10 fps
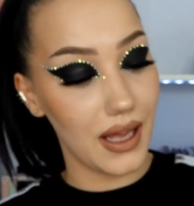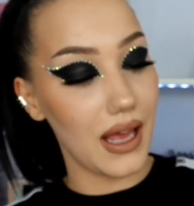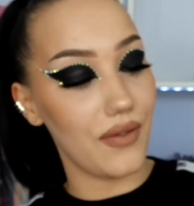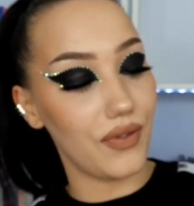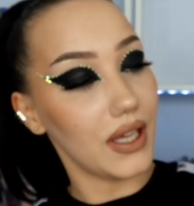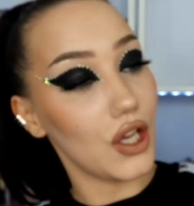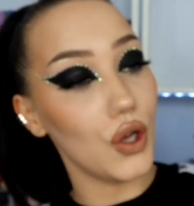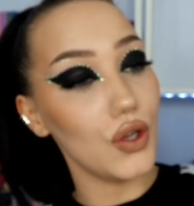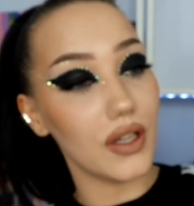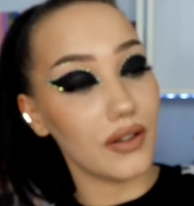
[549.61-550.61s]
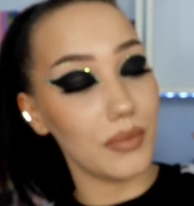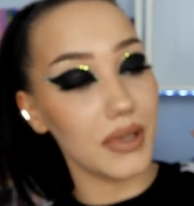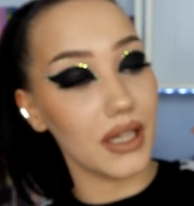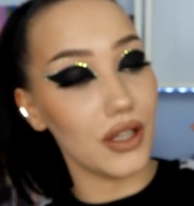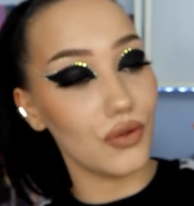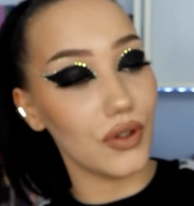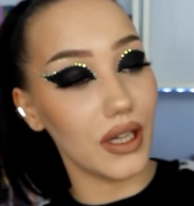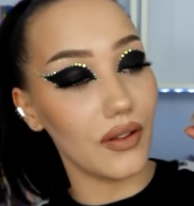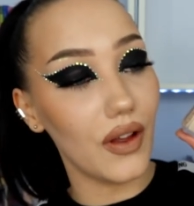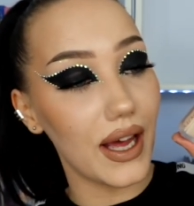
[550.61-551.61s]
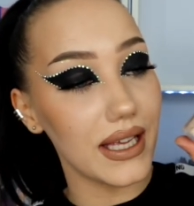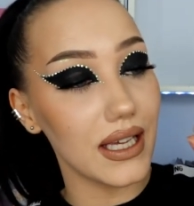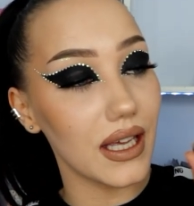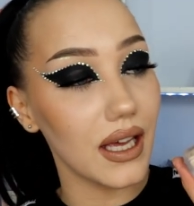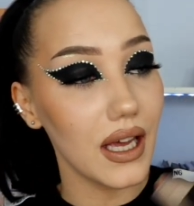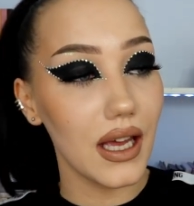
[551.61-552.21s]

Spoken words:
if like Huda is something that you really like,